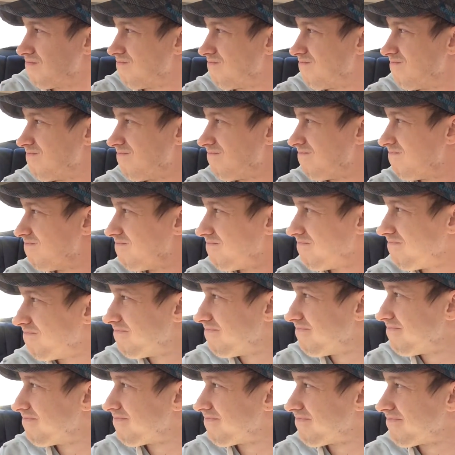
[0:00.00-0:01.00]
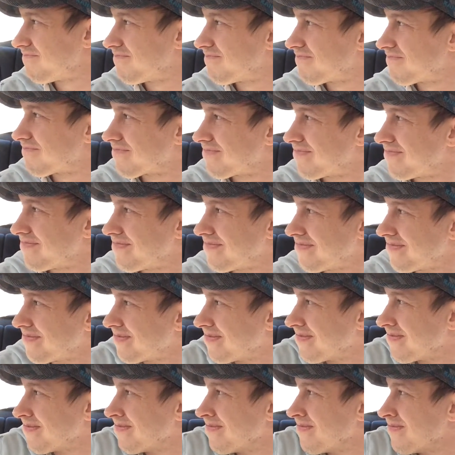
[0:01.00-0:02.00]

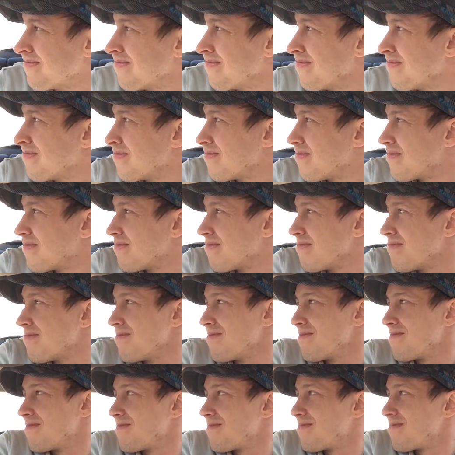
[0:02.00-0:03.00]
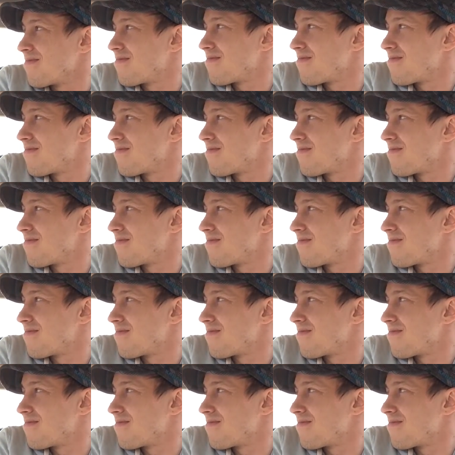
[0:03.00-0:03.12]
(no one is talking)